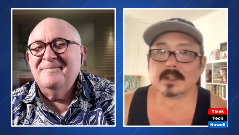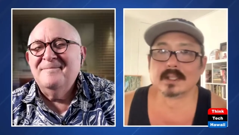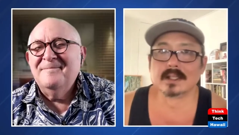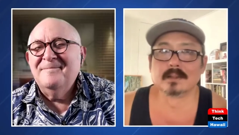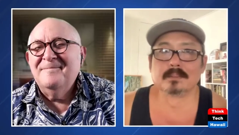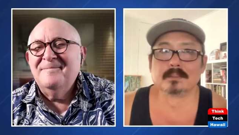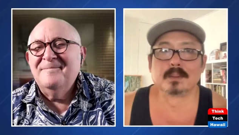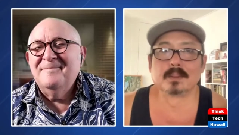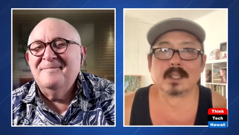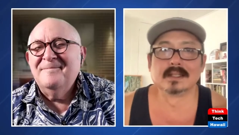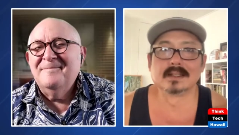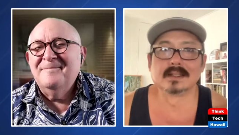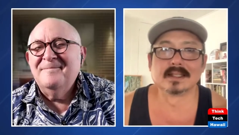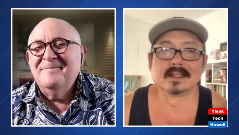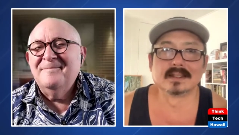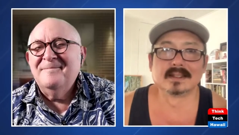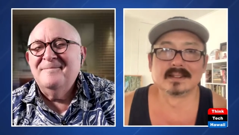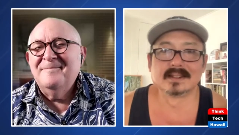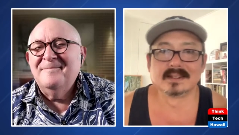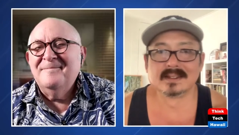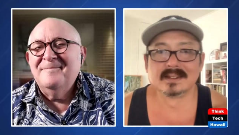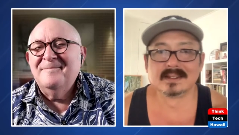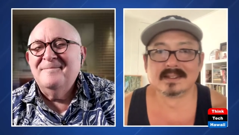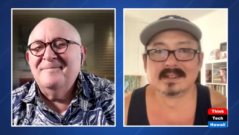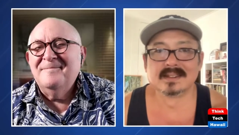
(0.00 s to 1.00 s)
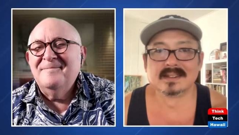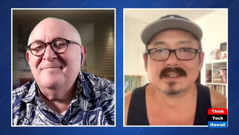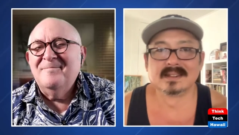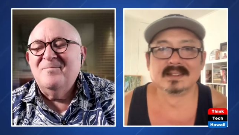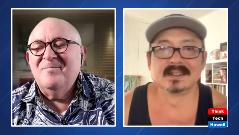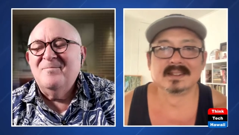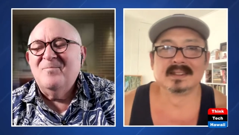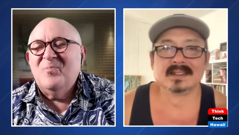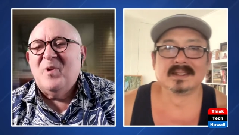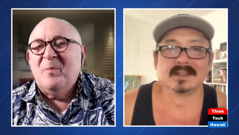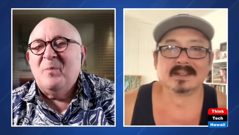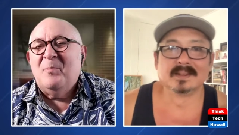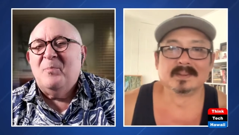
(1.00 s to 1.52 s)
Speaker 1: with the present.
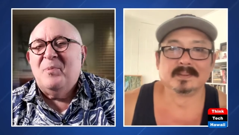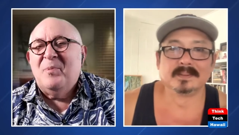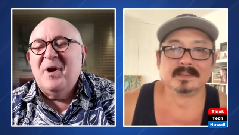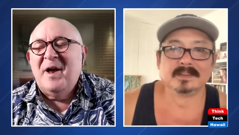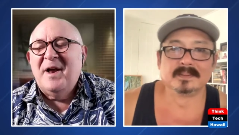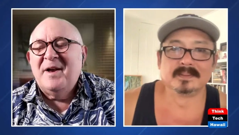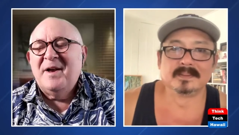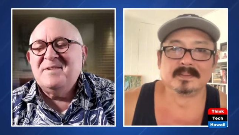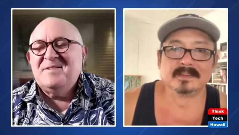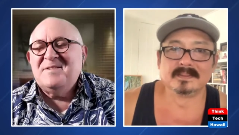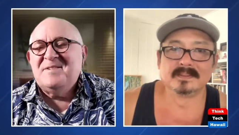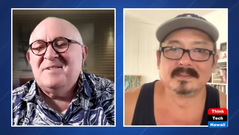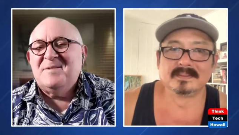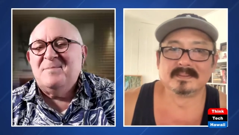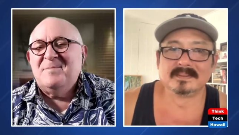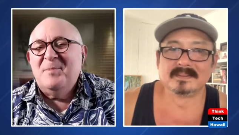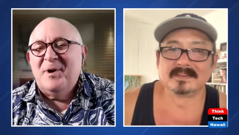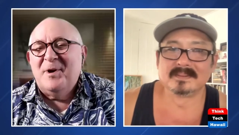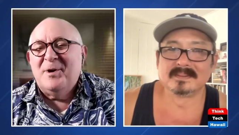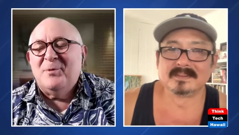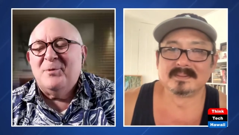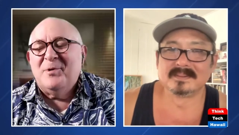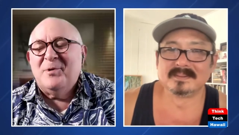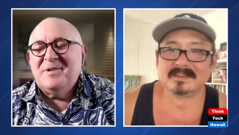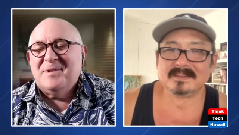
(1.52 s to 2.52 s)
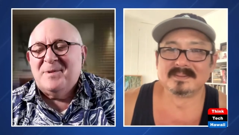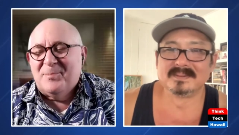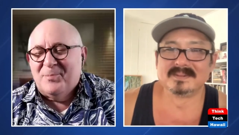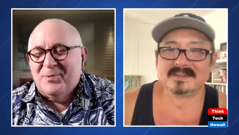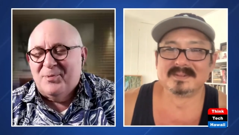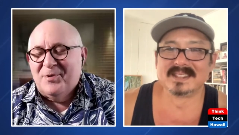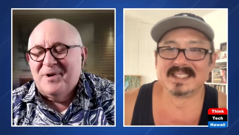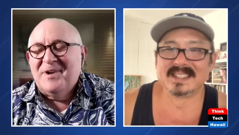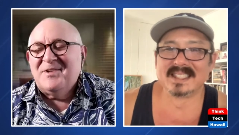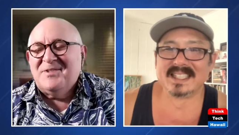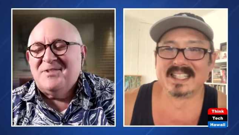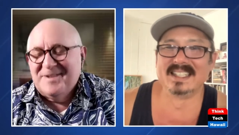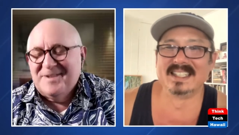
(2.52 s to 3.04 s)
Speaker 2: The past smeared with the
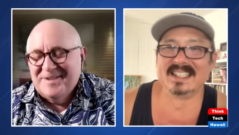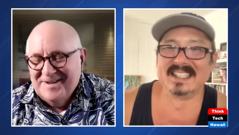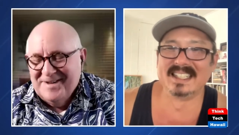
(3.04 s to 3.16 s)
present.